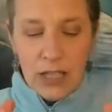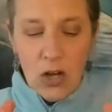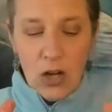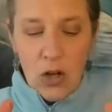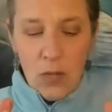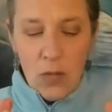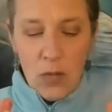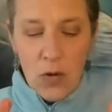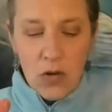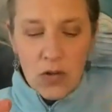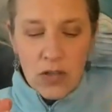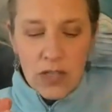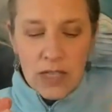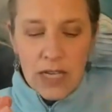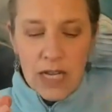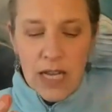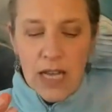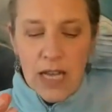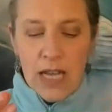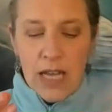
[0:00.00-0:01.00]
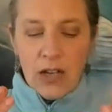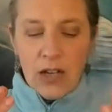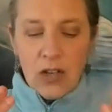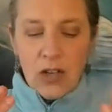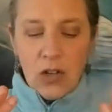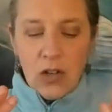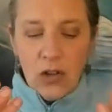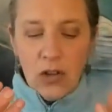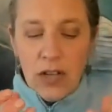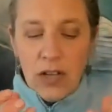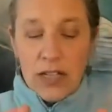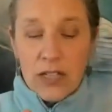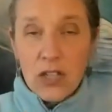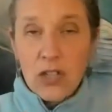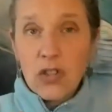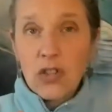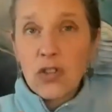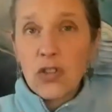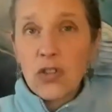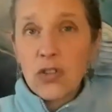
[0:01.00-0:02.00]
almost
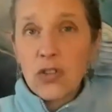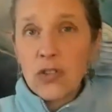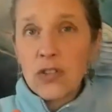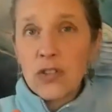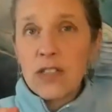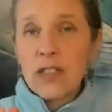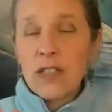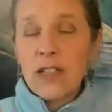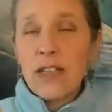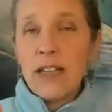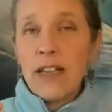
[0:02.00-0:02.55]
clusters.